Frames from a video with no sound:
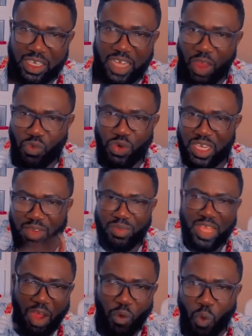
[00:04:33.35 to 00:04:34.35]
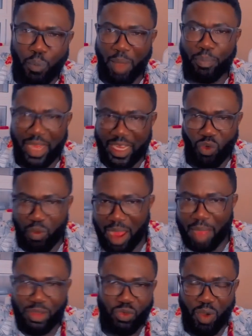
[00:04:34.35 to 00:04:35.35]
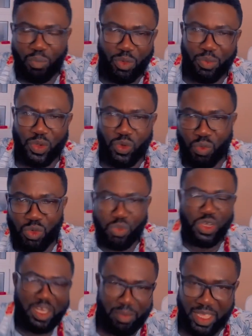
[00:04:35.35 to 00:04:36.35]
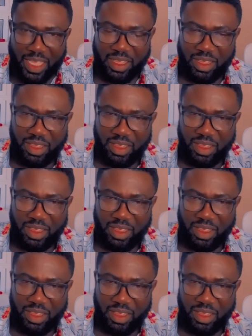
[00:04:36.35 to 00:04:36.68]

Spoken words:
na wonni me a wo papa no ma me kompo me do wonni me